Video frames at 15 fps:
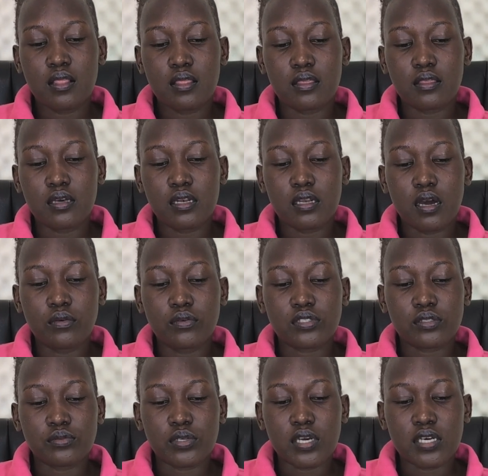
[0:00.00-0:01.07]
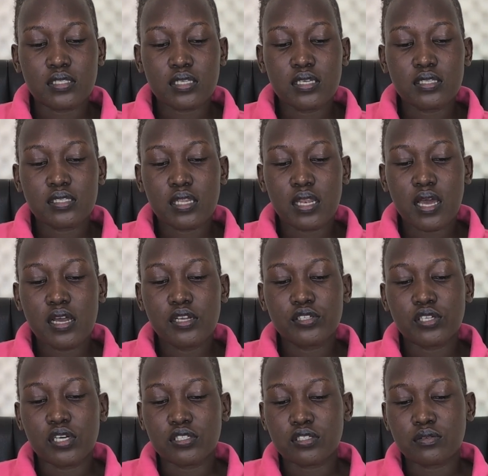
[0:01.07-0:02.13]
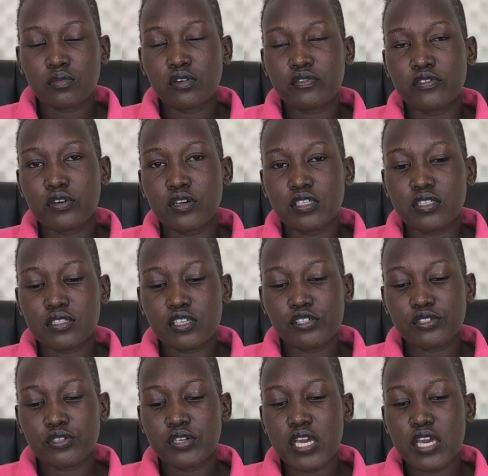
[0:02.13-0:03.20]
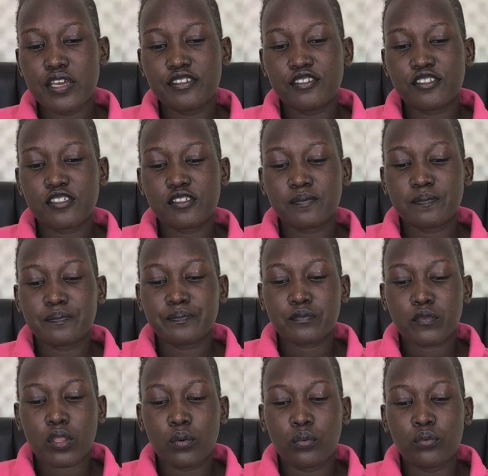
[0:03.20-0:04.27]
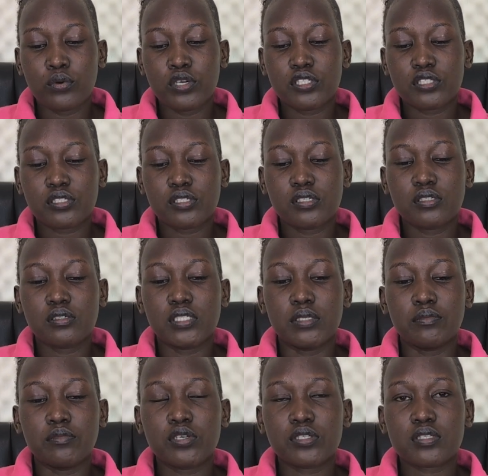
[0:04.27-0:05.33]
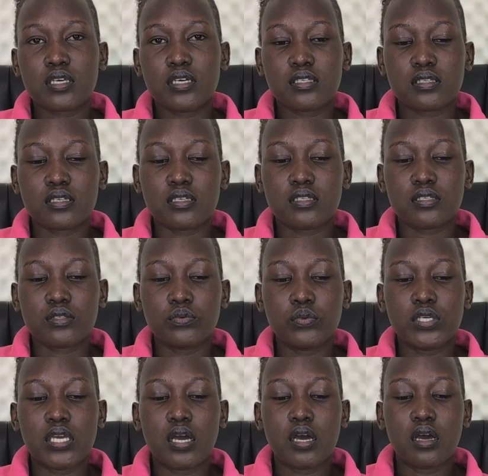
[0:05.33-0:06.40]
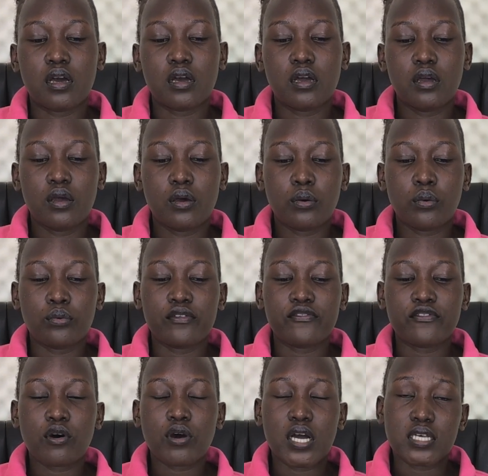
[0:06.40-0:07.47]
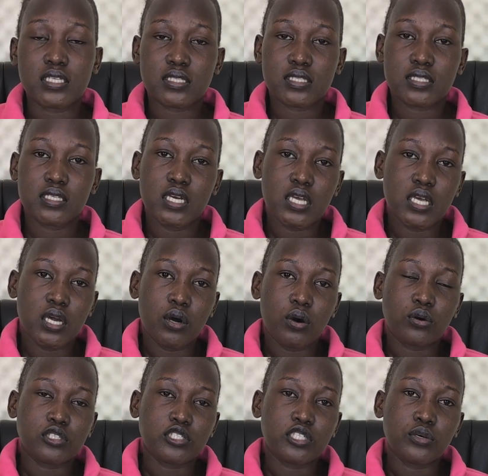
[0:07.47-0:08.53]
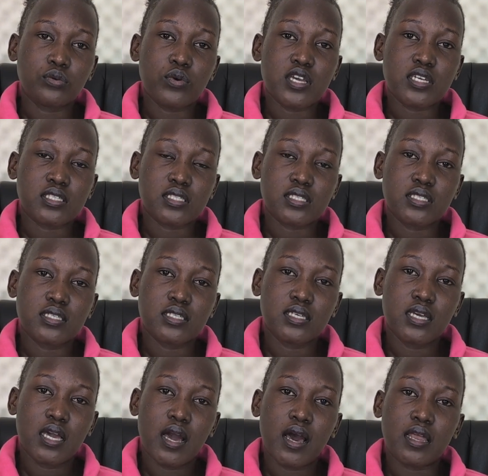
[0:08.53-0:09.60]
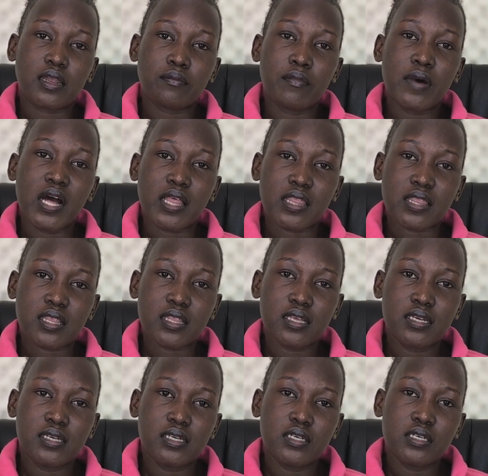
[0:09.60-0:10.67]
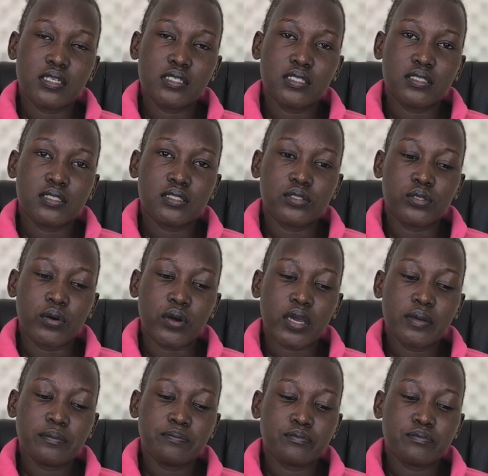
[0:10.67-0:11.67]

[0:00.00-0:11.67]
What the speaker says: Then we assess large and small for gestation age, which in most cases we focus on the weight at birth. Okay.